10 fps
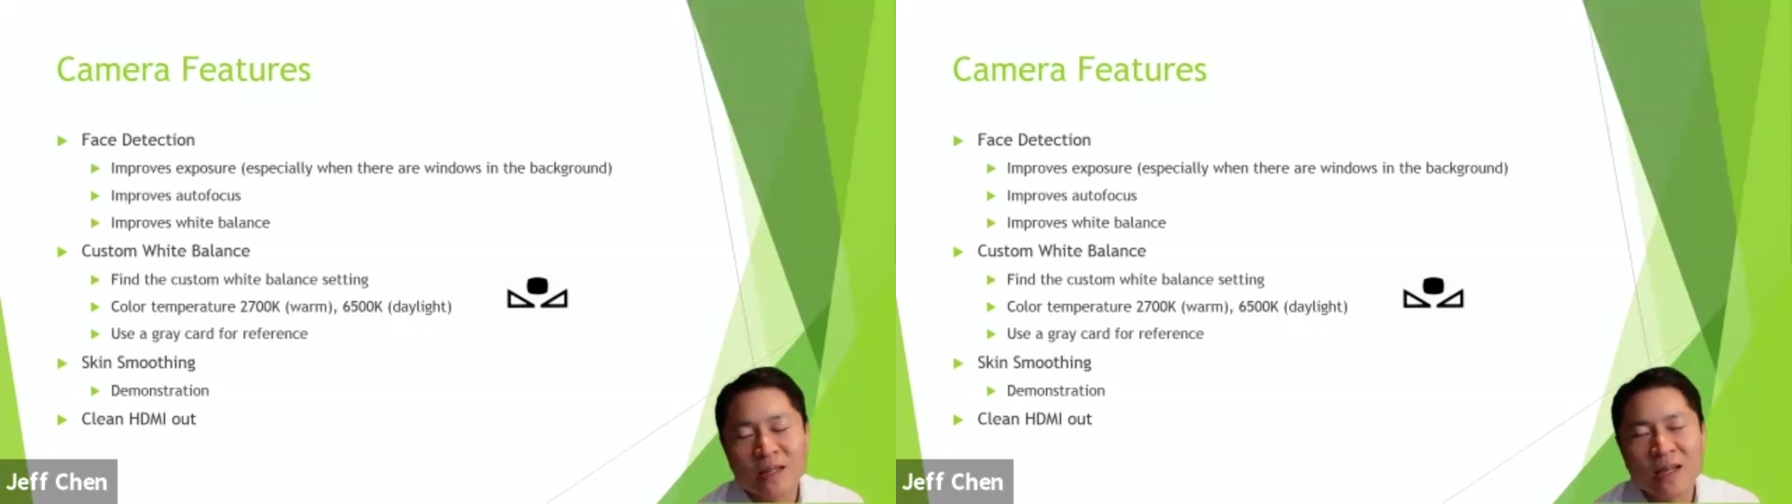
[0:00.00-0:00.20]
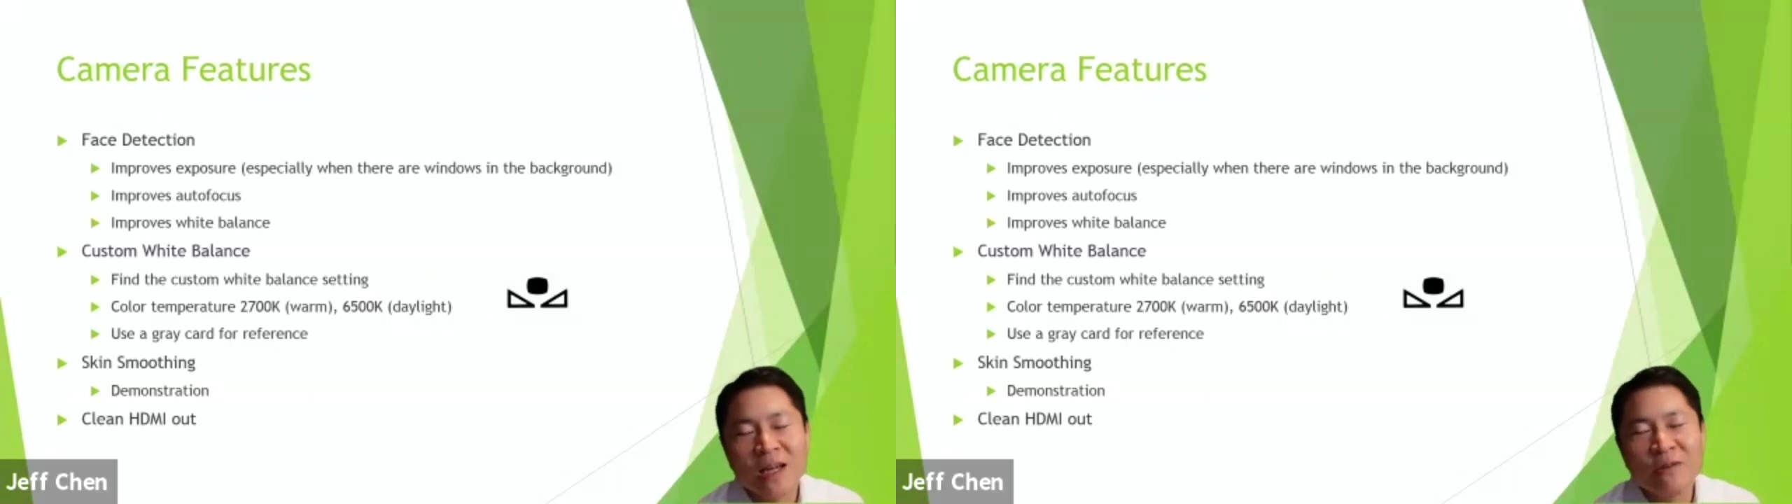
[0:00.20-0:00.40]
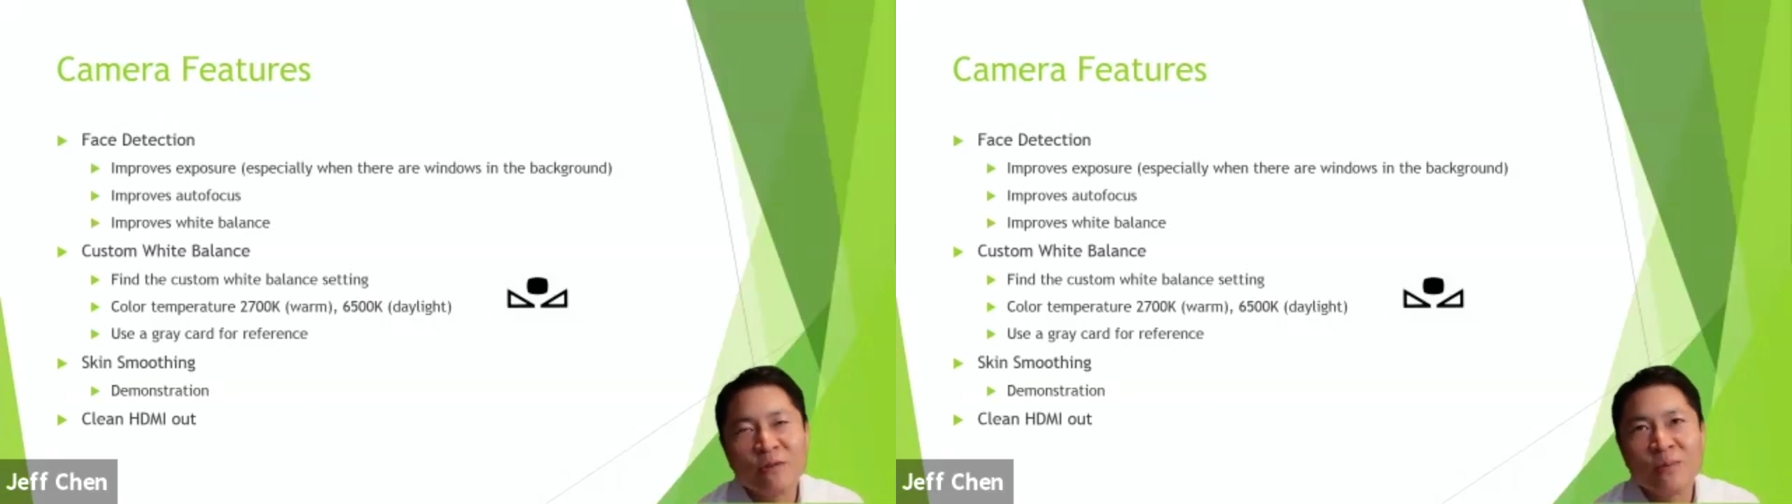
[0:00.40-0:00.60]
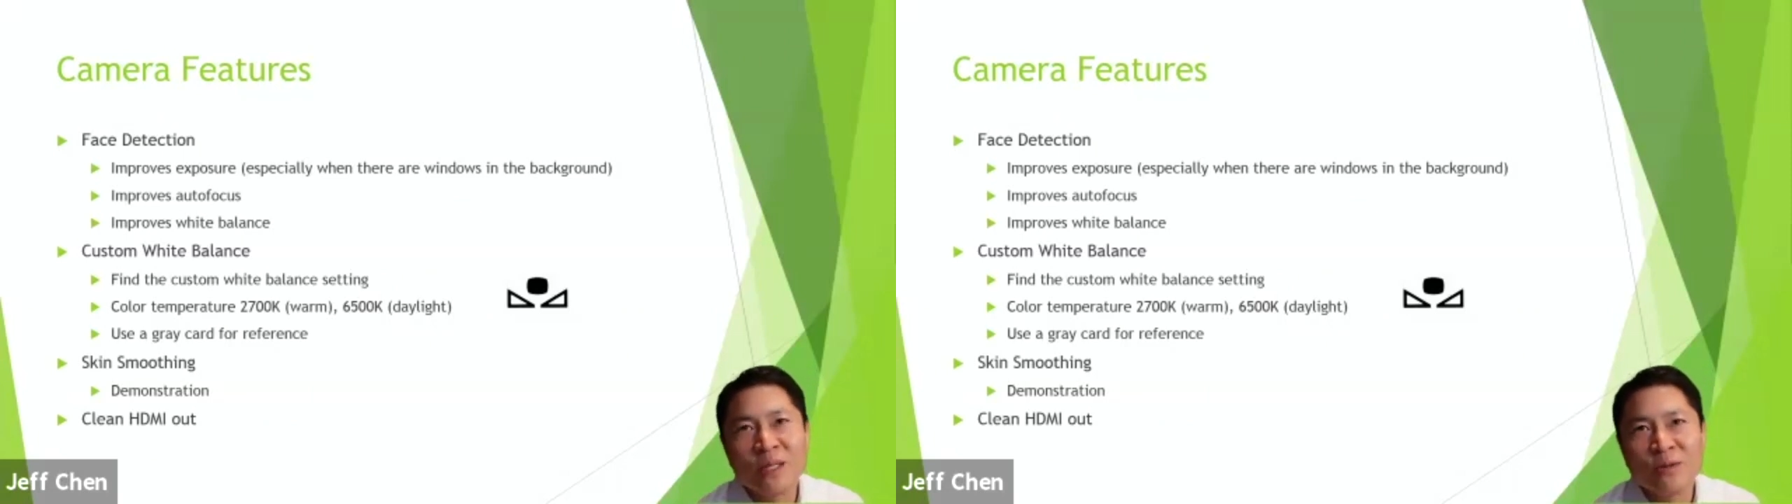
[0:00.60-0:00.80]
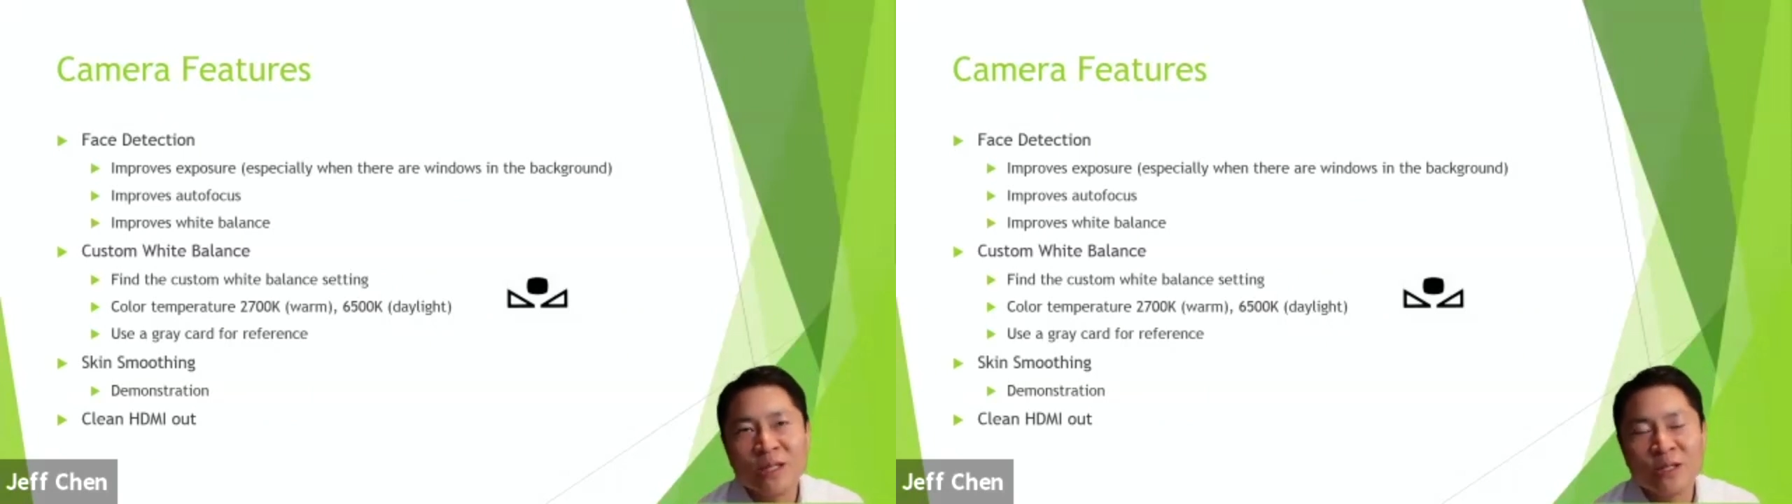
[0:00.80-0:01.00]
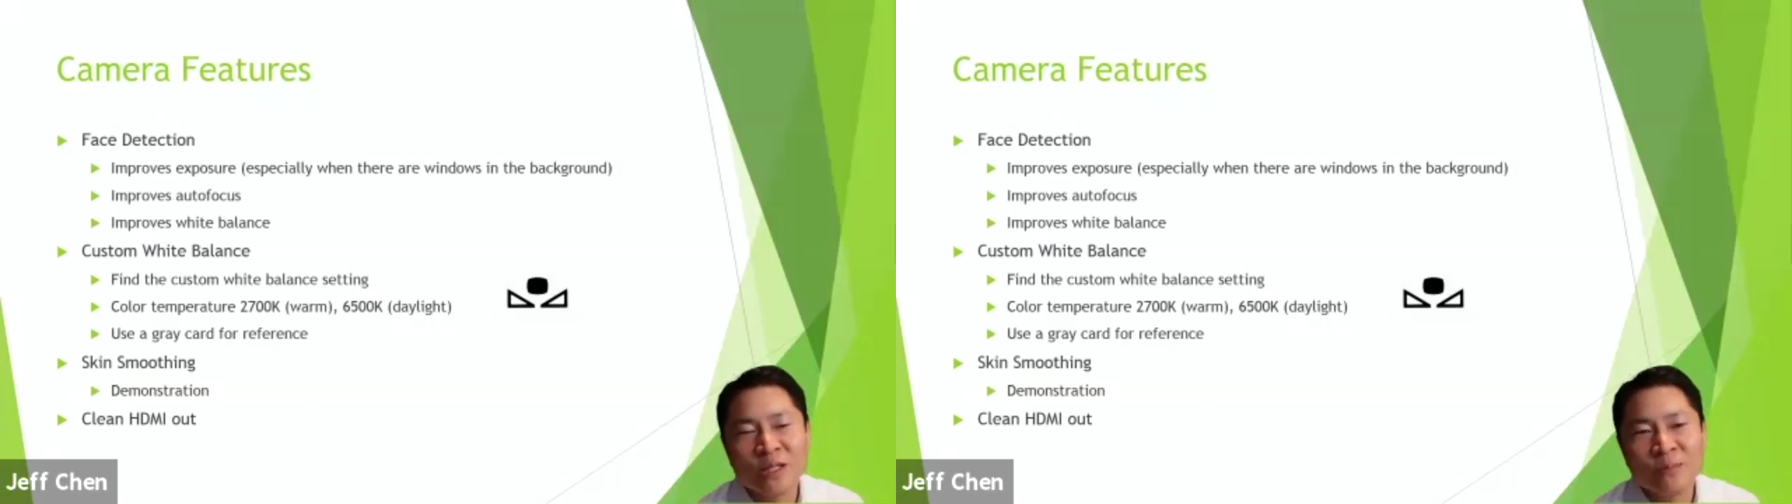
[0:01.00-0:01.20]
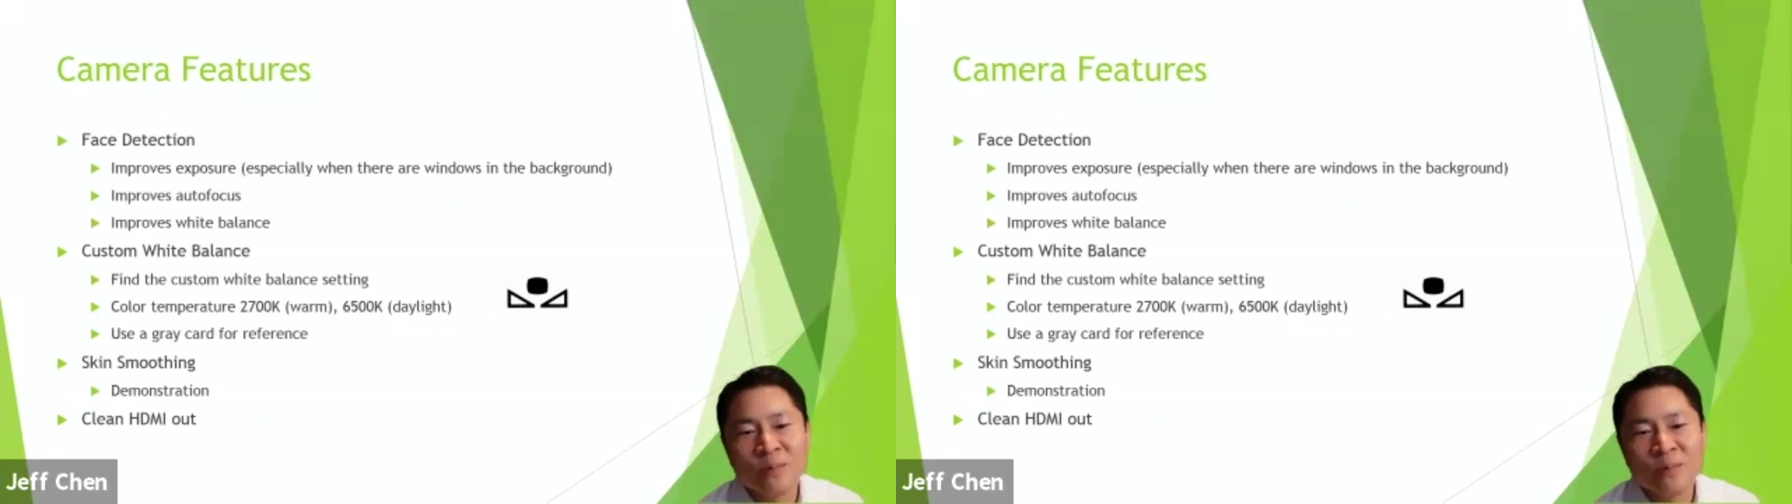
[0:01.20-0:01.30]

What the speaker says: everyone to